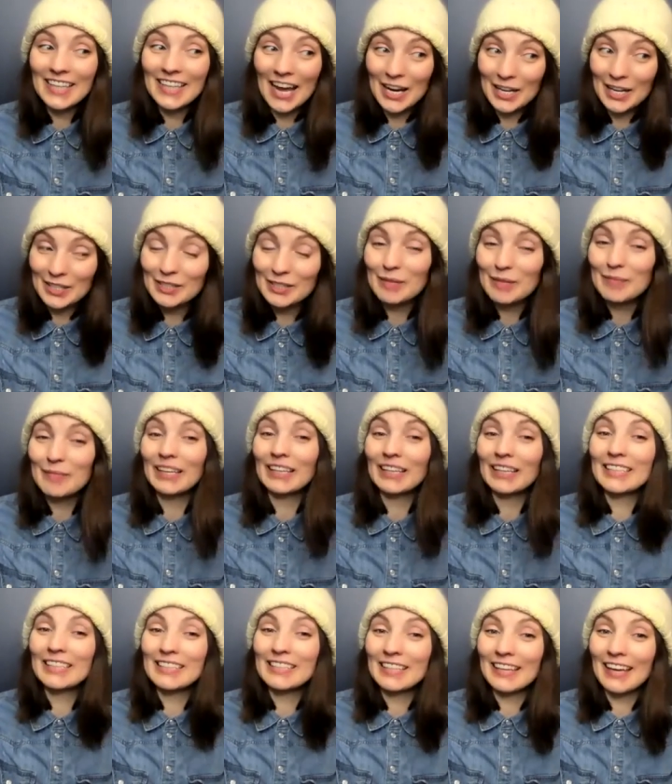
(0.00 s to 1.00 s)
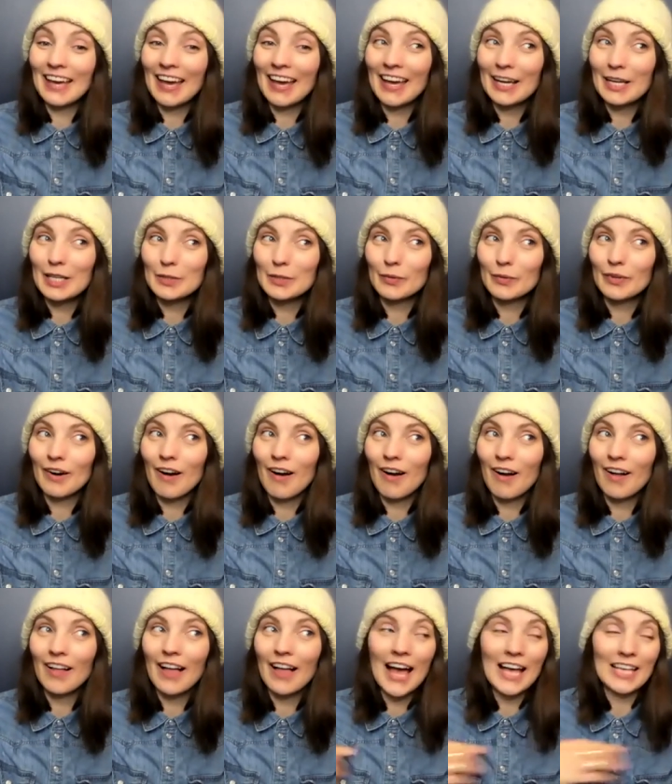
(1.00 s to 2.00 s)
Dyers are making DK because we're
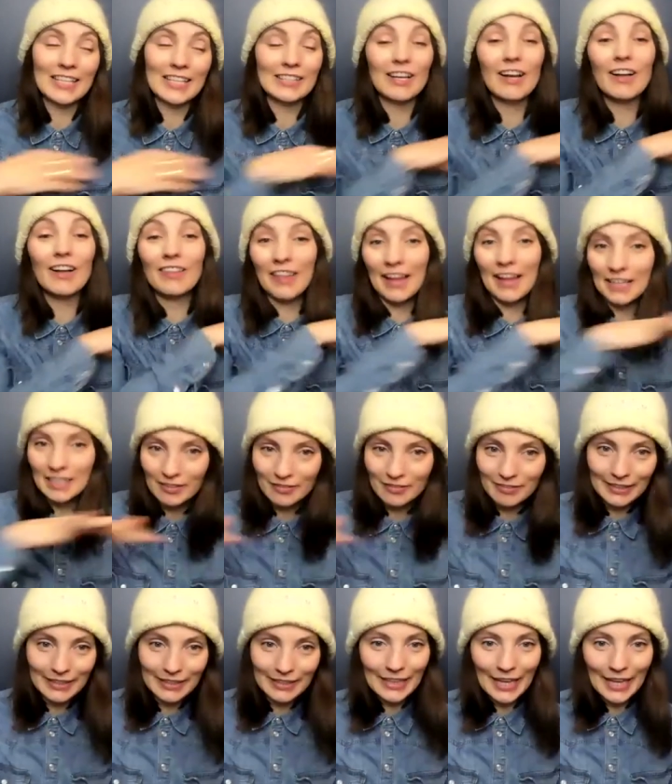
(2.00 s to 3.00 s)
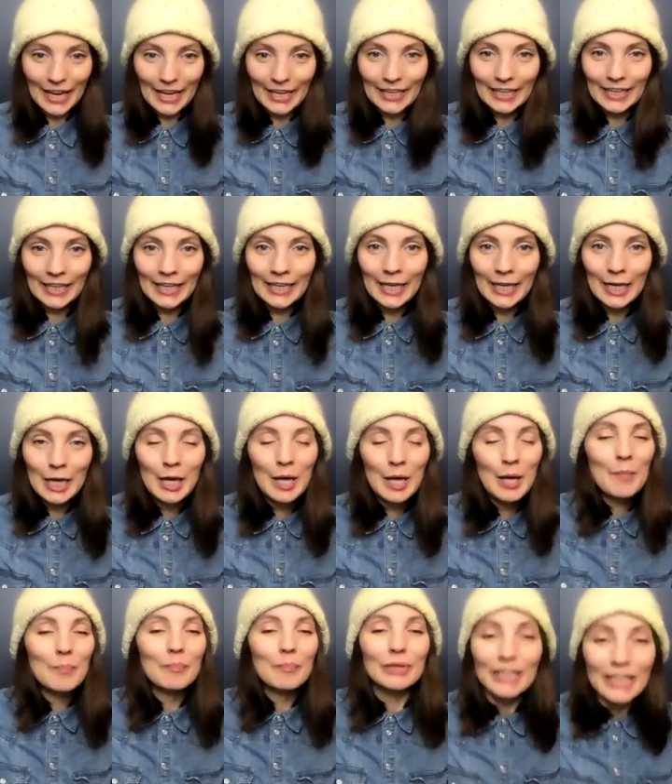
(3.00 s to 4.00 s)
all as collectively like,
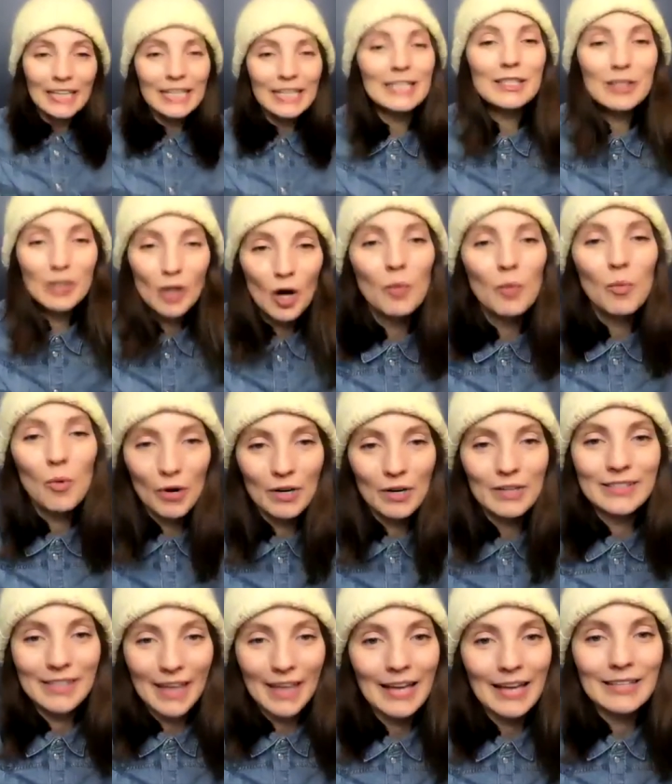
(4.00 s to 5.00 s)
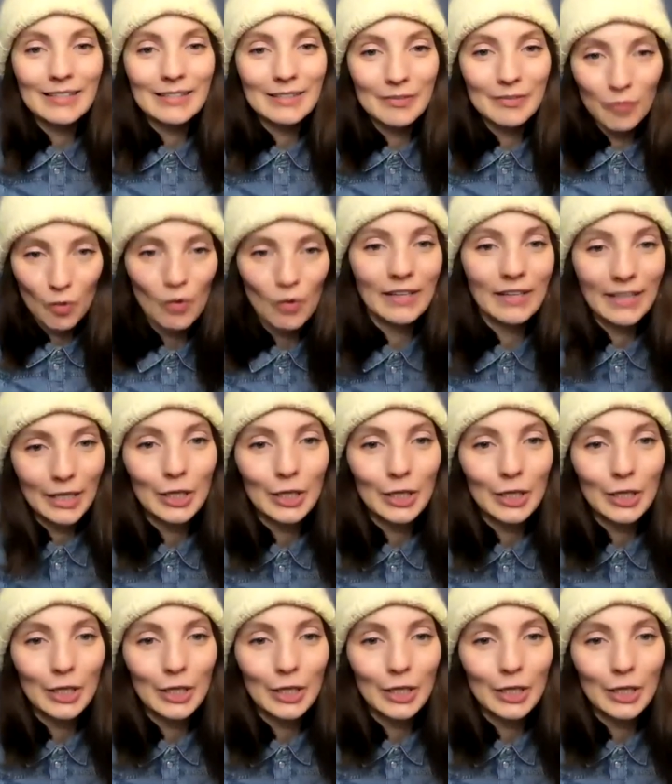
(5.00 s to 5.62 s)
please no more size four